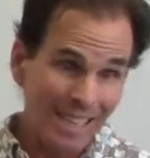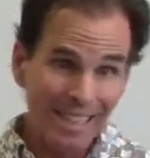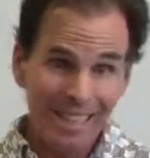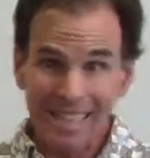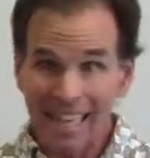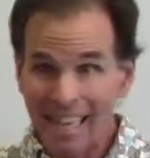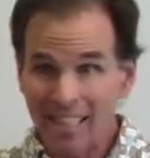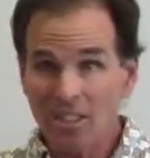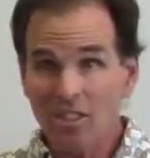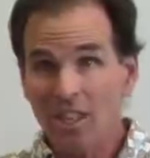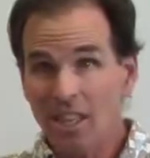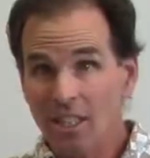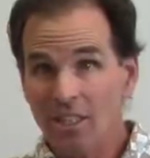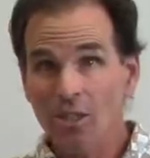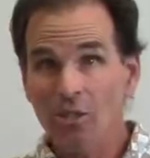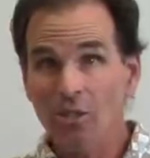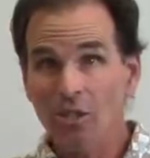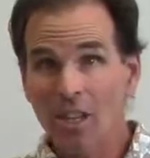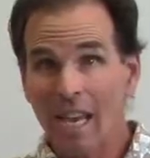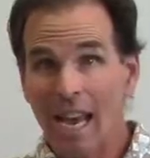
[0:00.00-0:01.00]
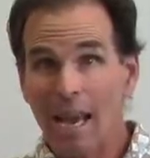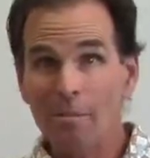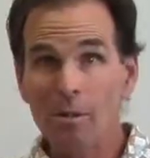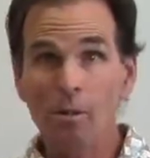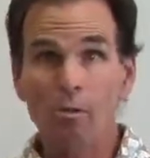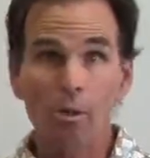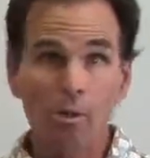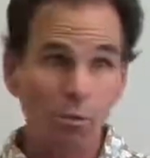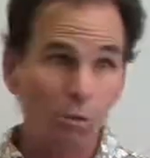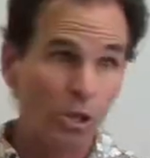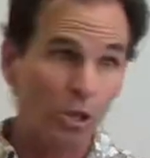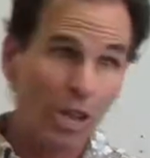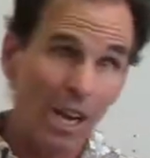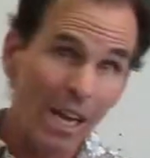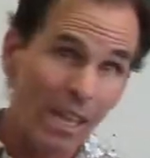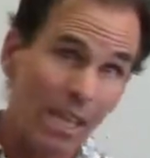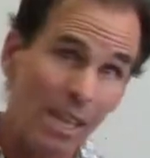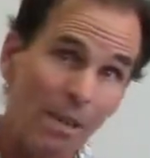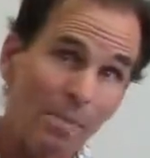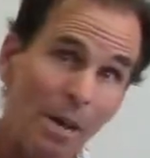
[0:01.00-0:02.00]
That's not too shabby when we're
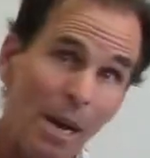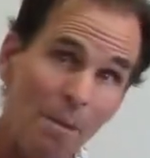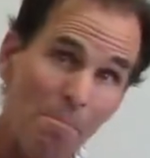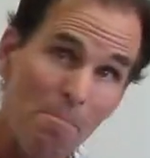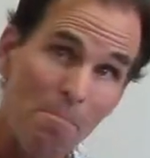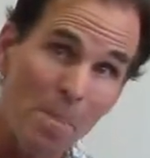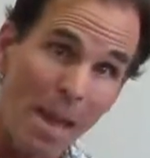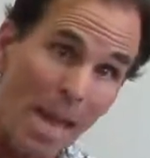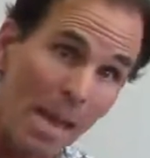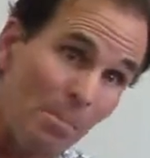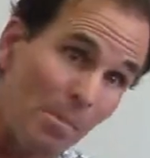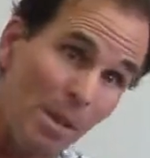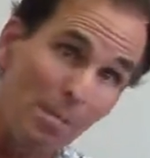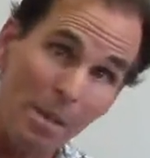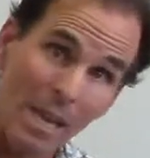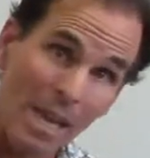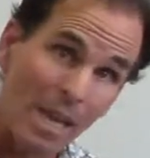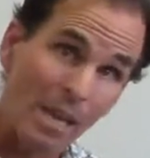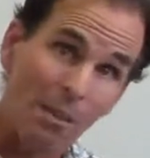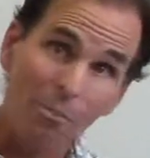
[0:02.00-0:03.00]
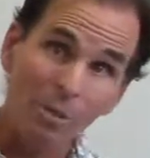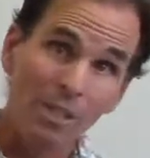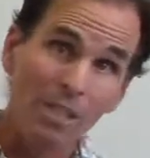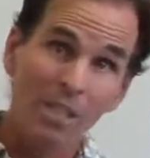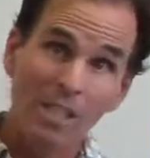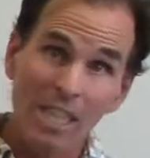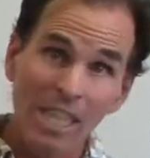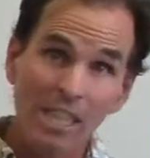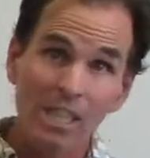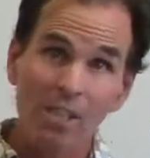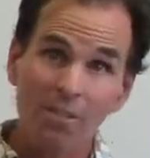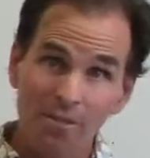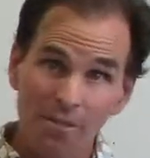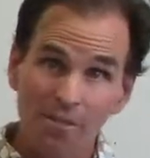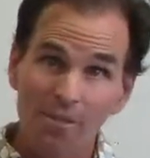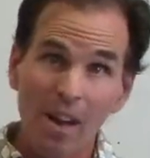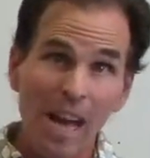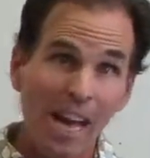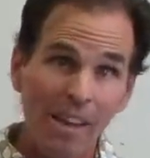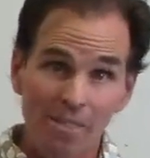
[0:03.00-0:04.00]
talking about maybe being able to teach
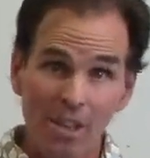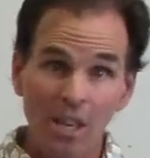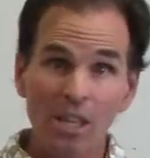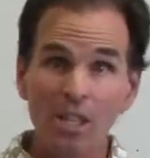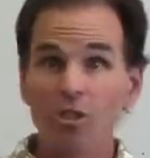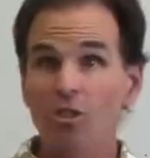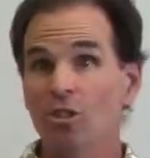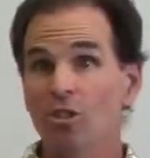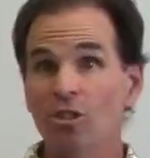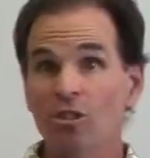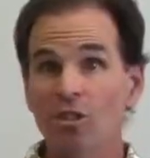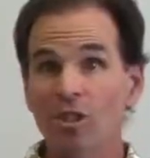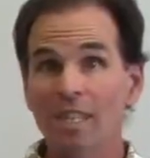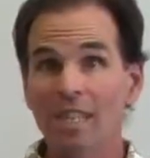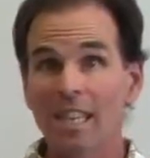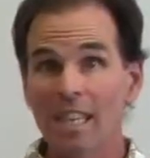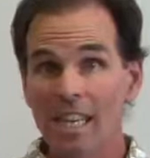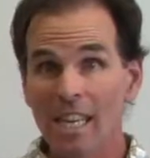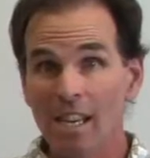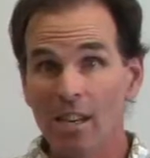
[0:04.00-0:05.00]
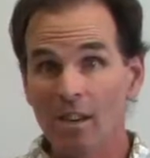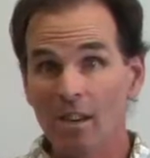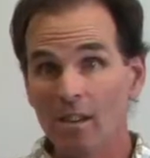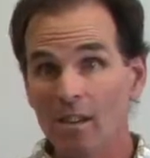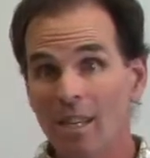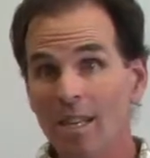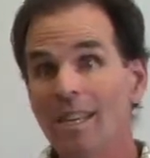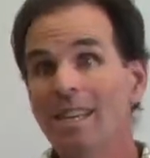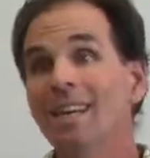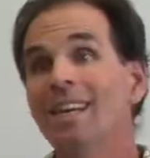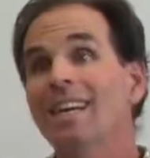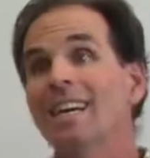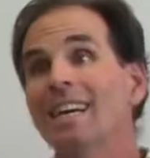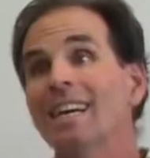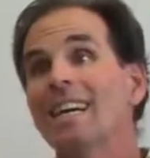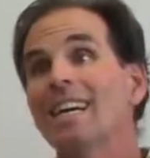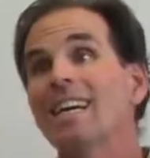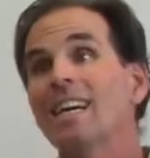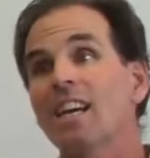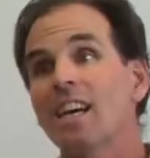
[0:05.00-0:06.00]
500 during the year.
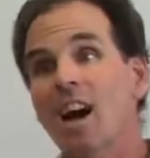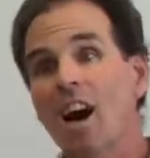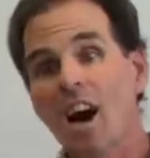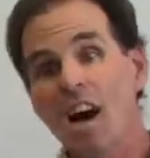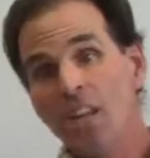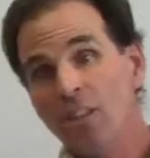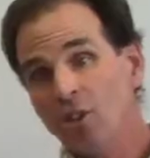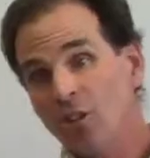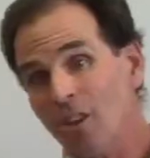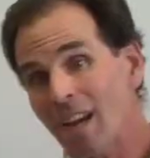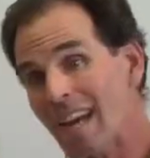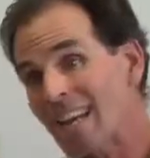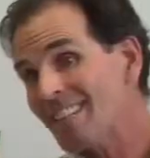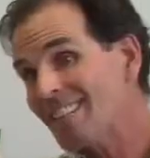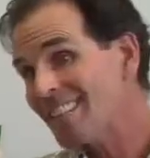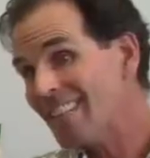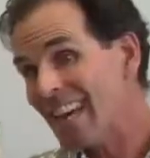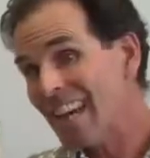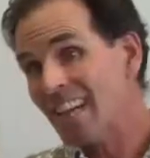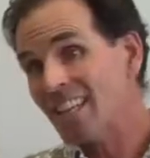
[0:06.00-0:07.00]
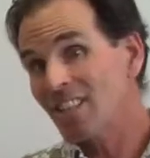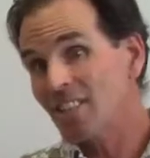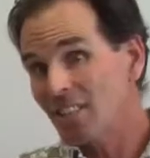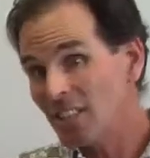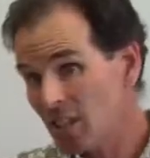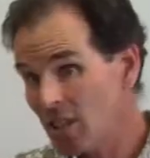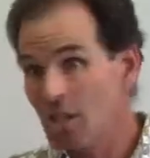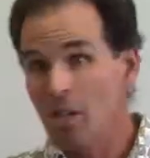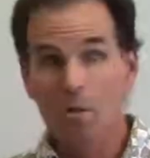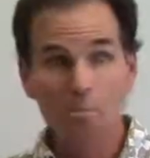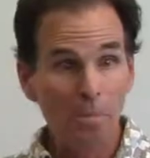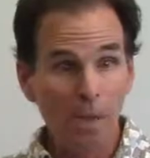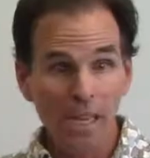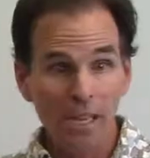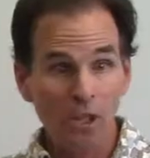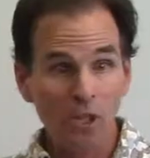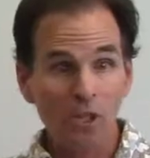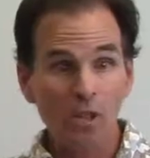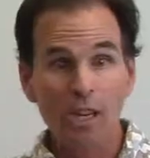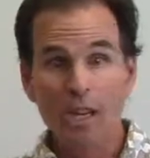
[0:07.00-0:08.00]
Contrast that, can you
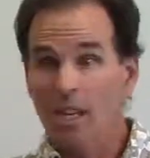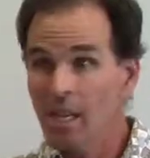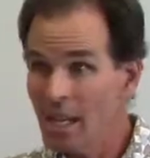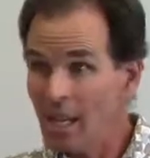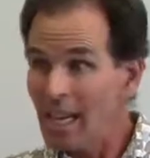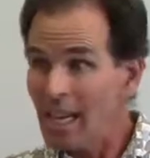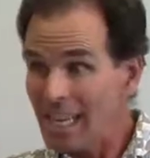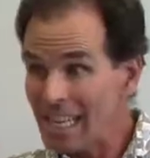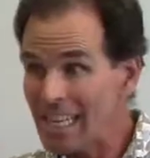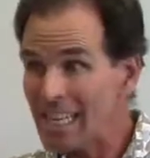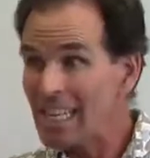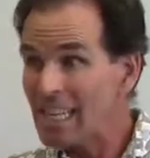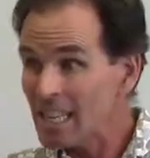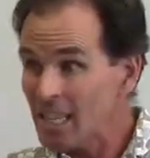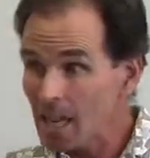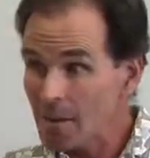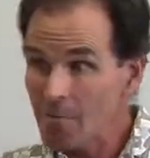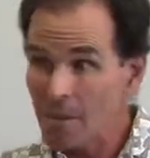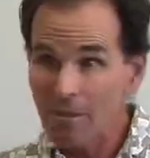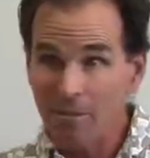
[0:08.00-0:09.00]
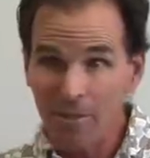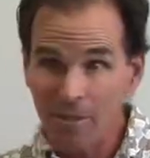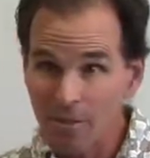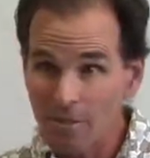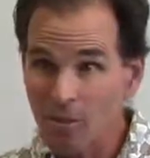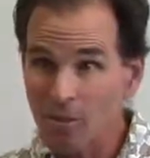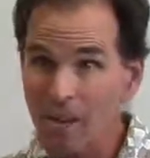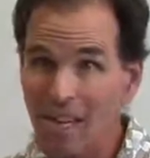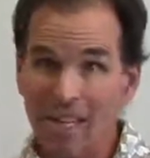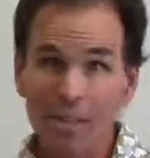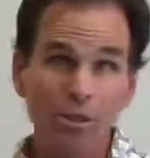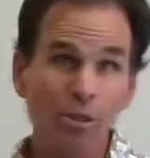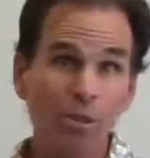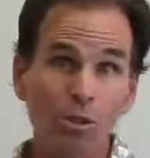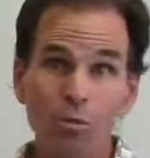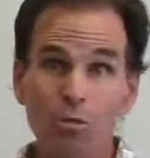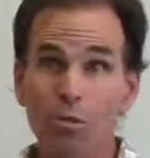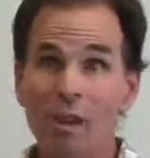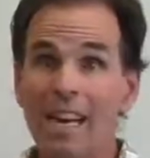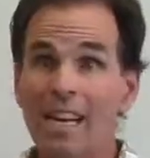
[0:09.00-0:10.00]
picture an incoming 5th grader
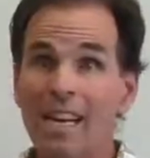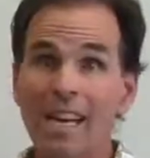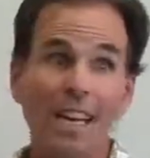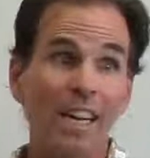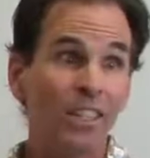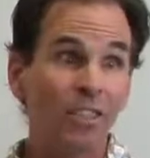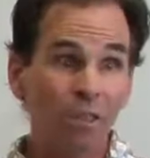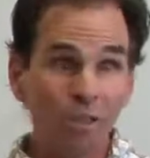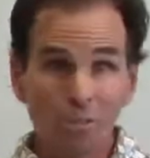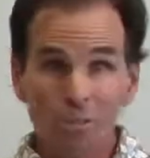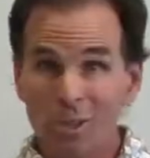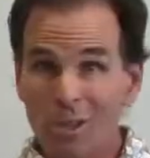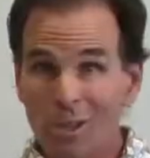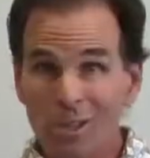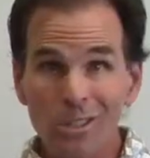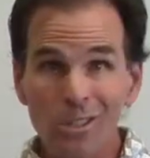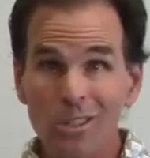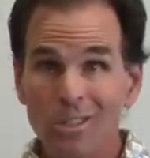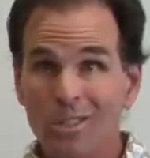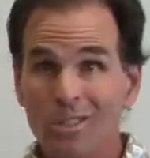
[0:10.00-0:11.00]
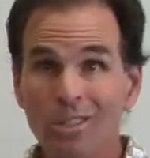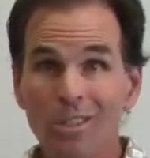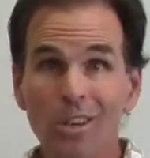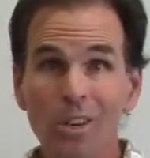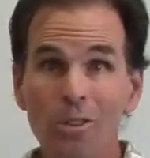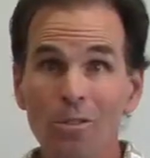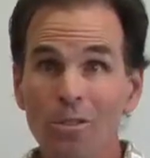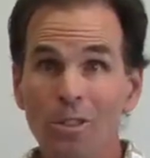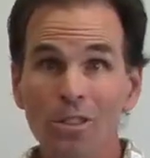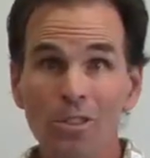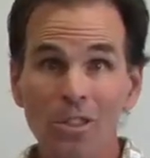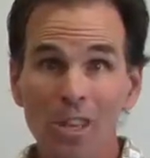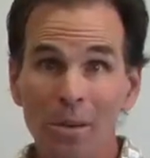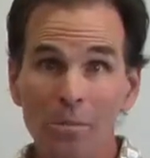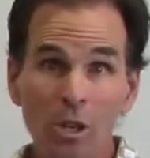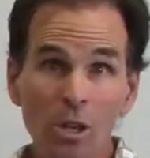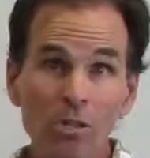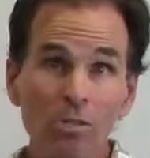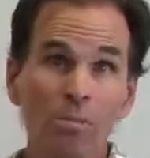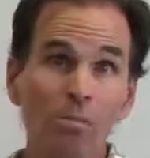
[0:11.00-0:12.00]
who read 100 words over the
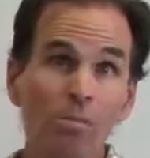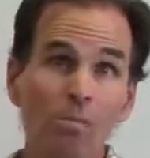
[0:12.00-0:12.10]
summer?